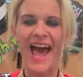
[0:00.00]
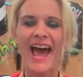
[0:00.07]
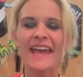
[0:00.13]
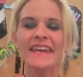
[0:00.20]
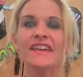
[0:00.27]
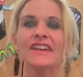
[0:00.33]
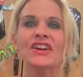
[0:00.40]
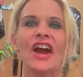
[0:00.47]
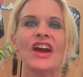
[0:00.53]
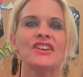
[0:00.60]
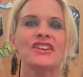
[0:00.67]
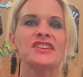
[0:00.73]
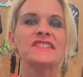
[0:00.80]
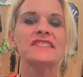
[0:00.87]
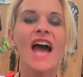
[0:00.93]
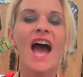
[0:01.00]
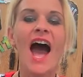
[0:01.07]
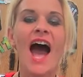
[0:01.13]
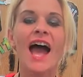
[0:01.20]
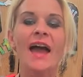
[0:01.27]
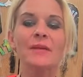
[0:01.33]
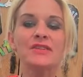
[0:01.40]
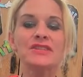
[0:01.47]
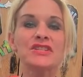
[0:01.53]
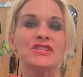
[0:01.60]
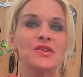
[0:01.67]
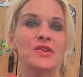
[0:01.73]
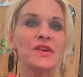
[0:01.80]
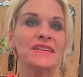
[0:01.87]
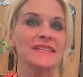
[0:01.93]
Hi, kindergartners. I was
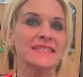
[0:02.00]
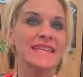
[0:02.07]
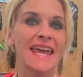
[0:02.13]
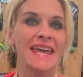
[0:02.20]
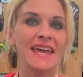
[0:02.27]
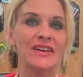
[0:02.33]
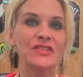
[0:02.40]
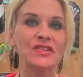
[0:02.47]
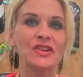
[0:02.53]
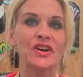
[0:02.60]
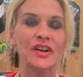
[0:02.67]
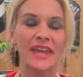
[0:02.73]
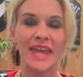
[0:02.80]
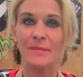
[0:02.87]
just going to take a look